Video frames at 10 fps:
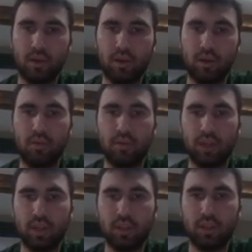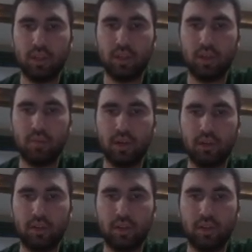Right, my king's a little
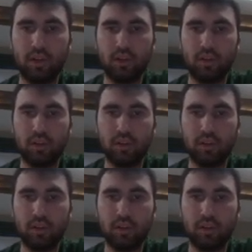better than theirs.